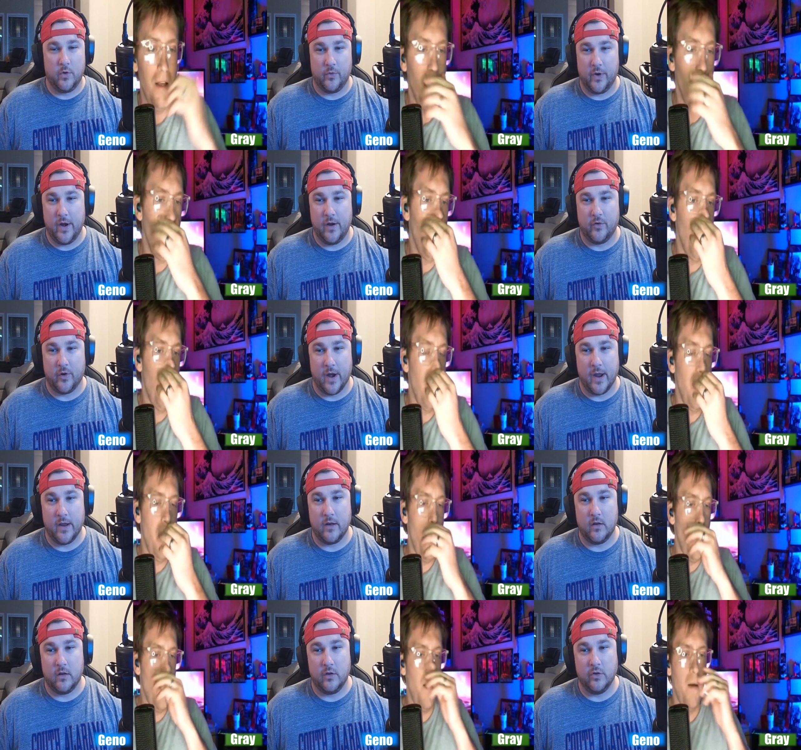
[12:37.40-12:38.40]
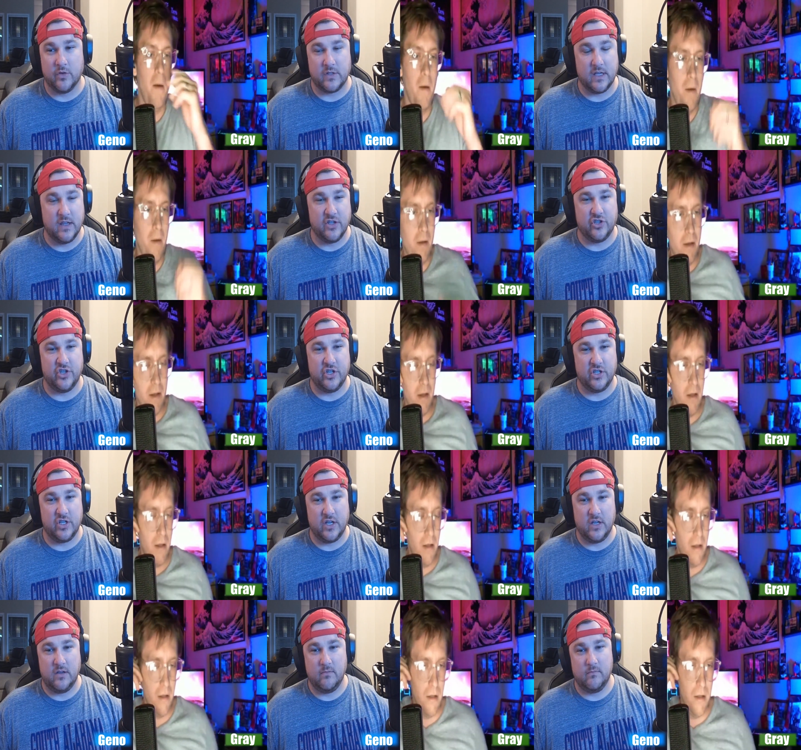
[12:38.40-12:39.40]
Speaker 1: to reiterate. You see the
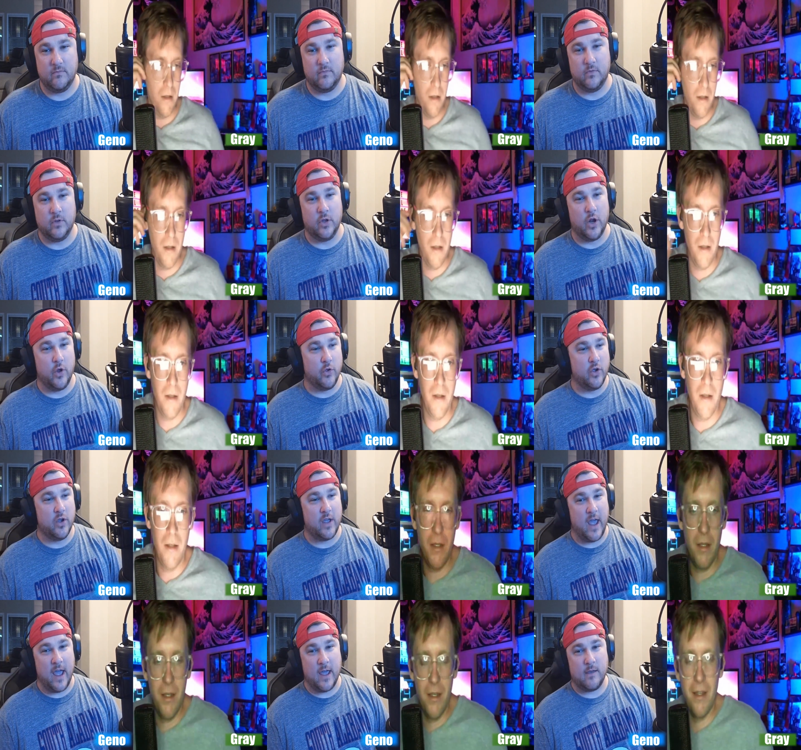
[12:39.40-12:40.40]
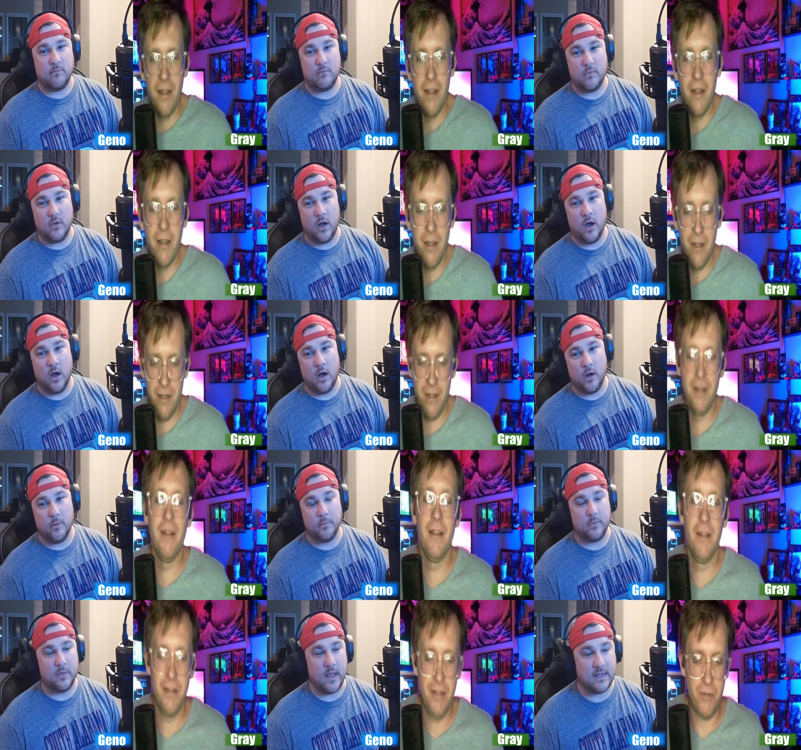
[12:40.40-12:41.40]
GG you know, good game.
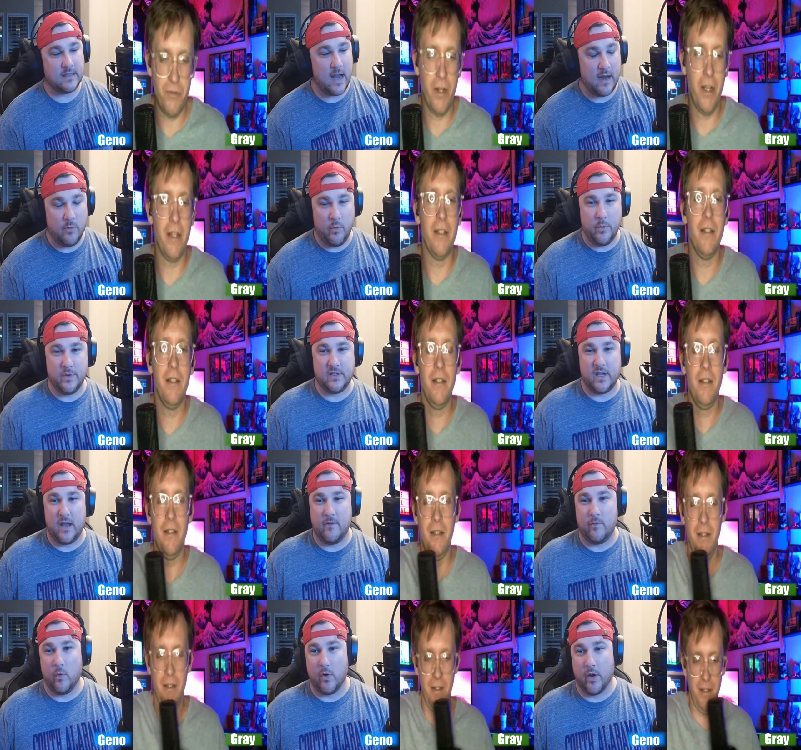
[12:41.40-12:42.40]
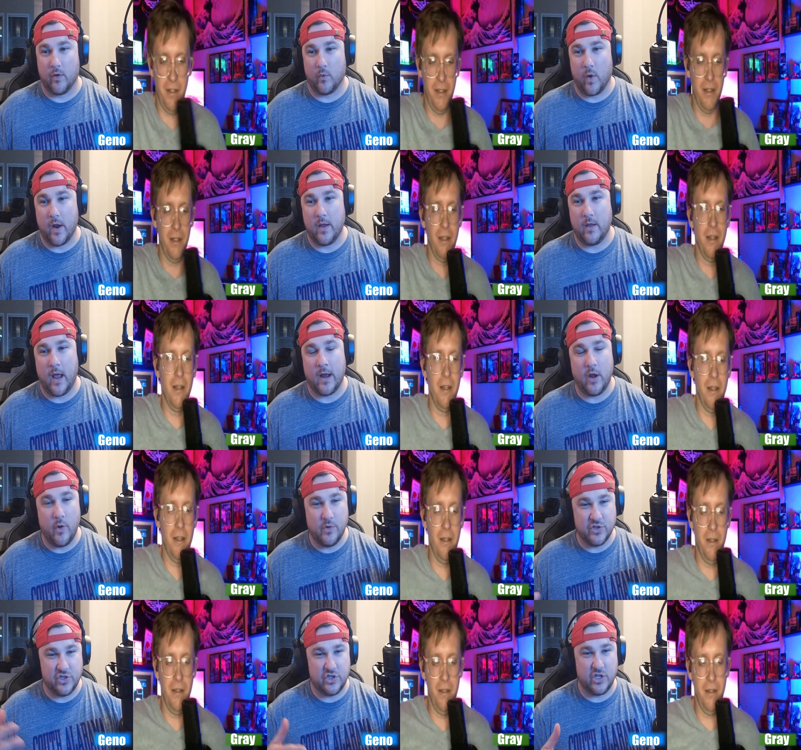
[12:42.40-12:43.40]
Um, that's kind of right. what we stand for here, right? I know
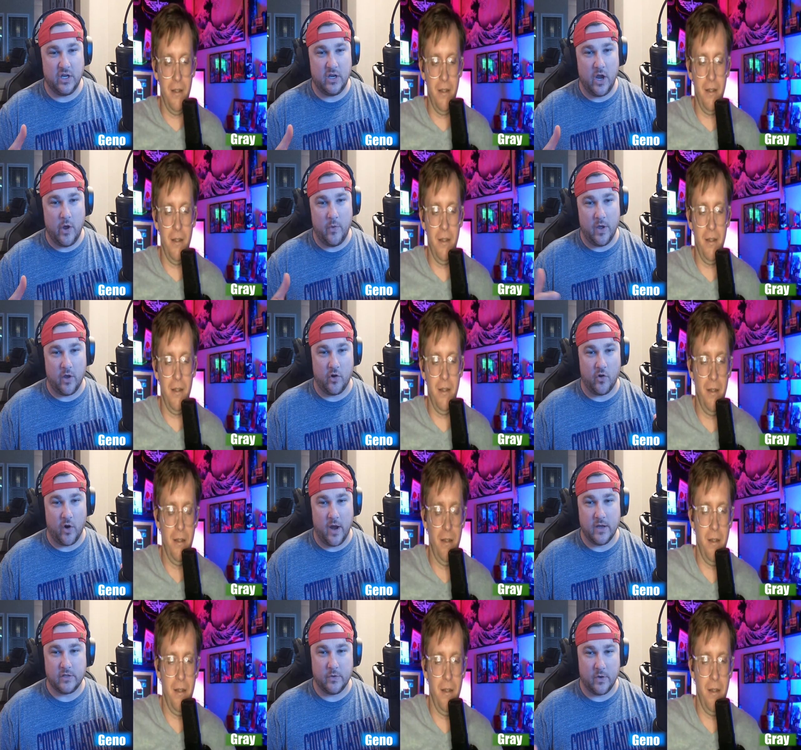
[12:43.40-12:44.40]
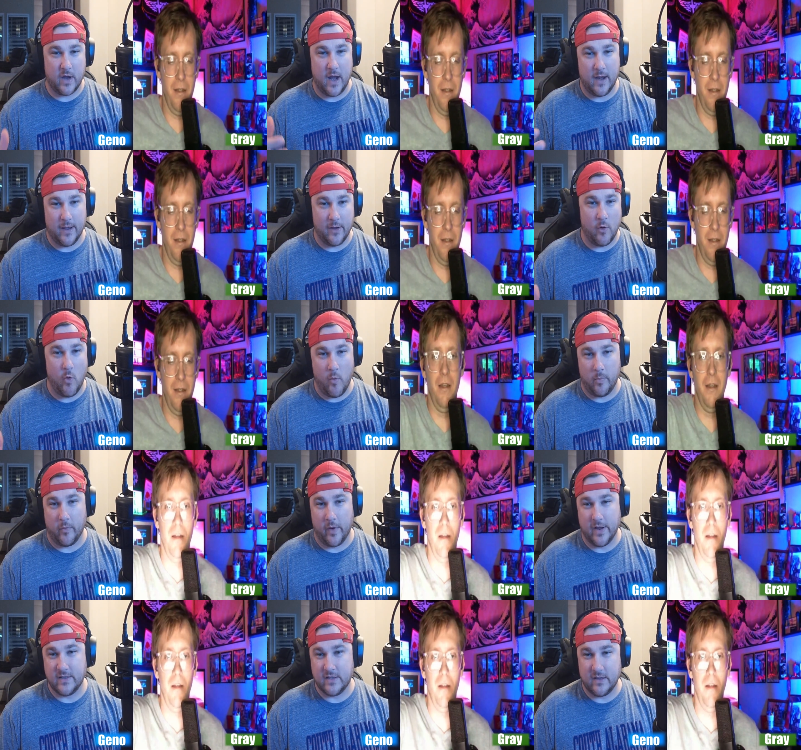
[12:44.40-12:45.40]
it's Gino and Gray, so it kind of
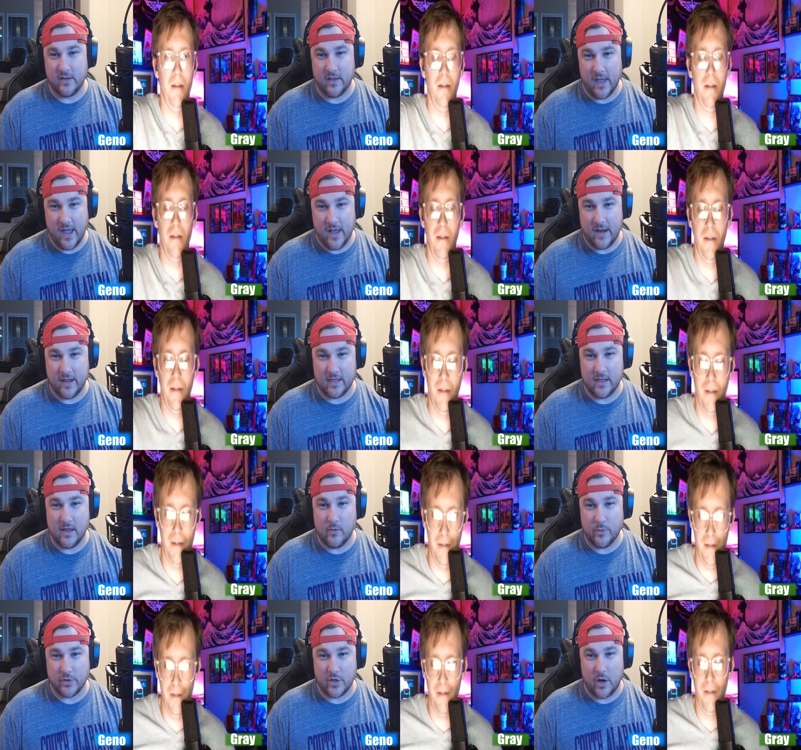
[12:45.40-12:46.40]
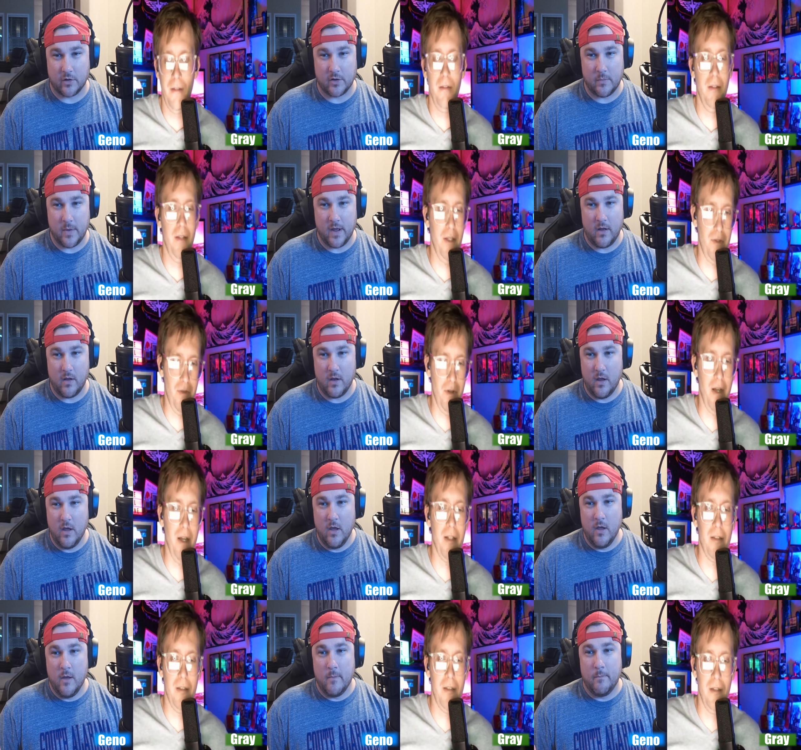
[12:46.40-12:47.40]
incorporates into that. I think we talked about. That's
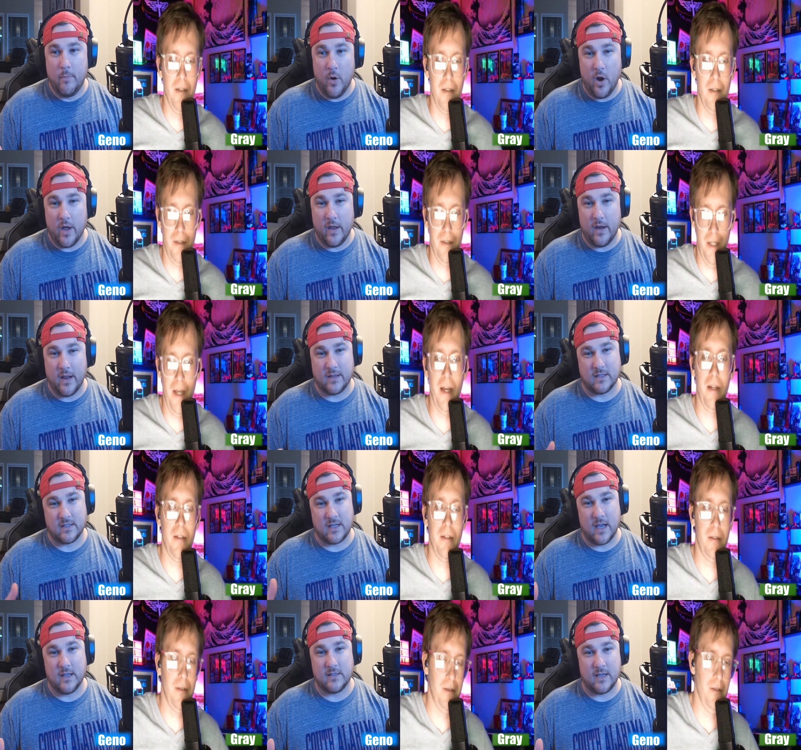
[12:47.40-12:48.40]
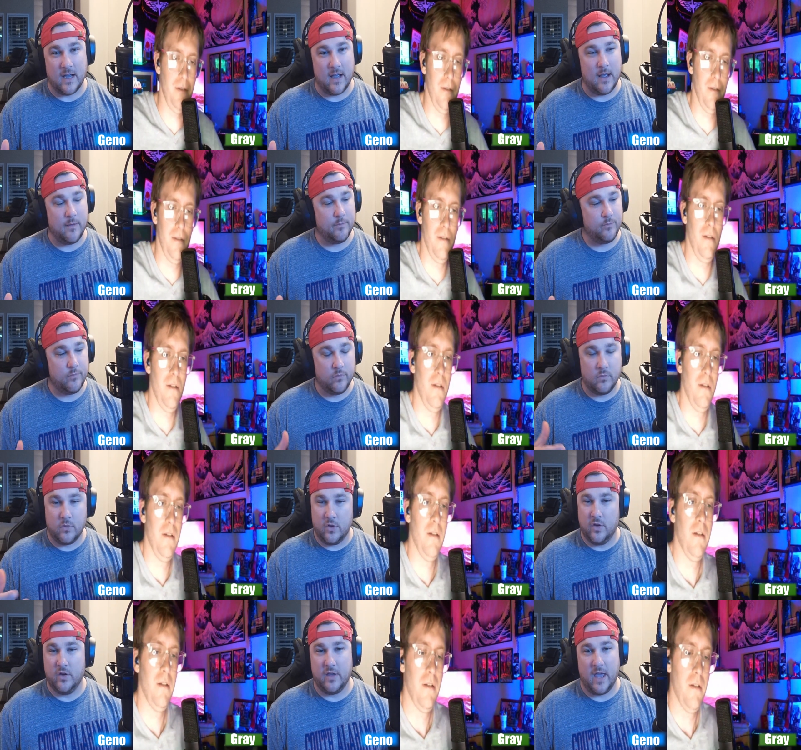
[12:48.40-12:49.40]
right. But at yeah. the same time,
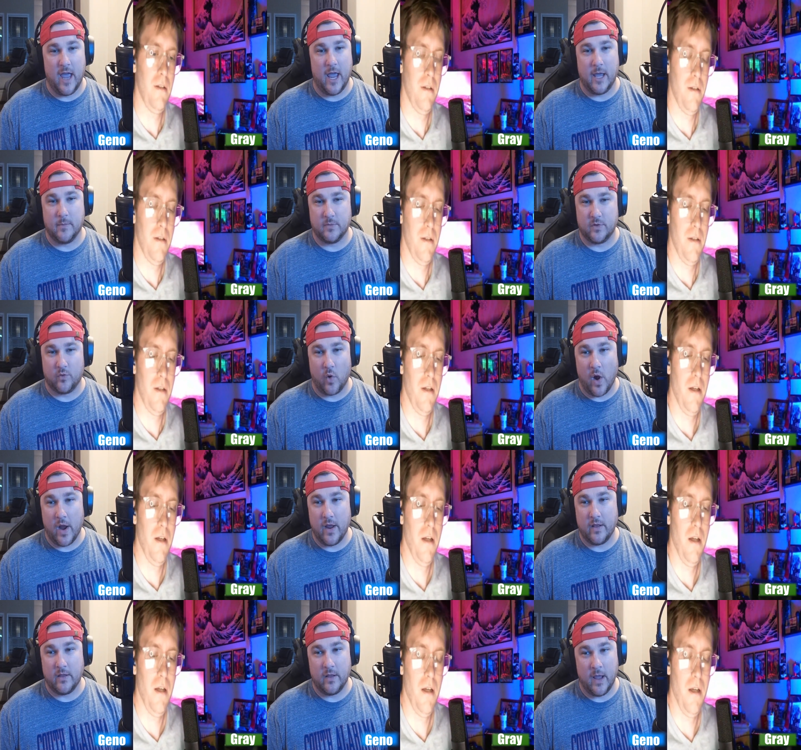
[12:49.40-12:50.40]
good games, right?